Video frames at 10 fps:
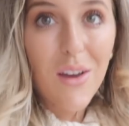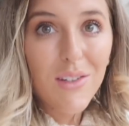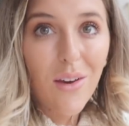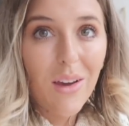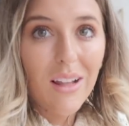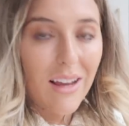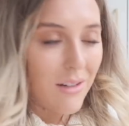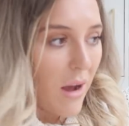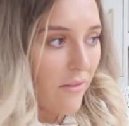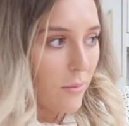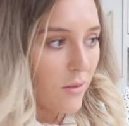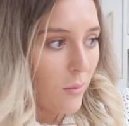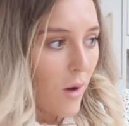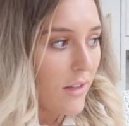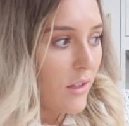going to go and collect Matt from
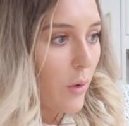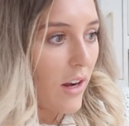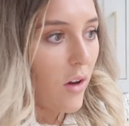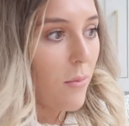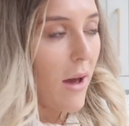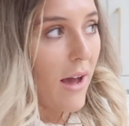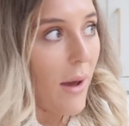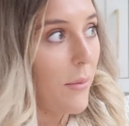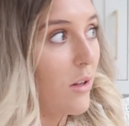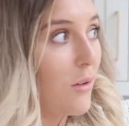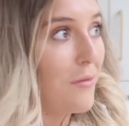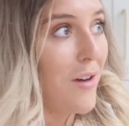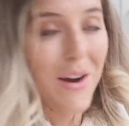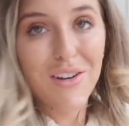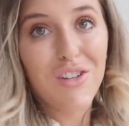somewhere. So when I come back, I'm gonna look
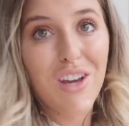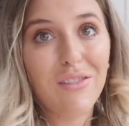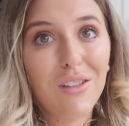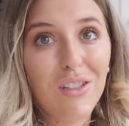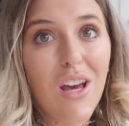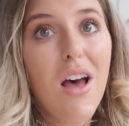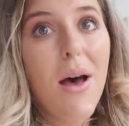very disheveled.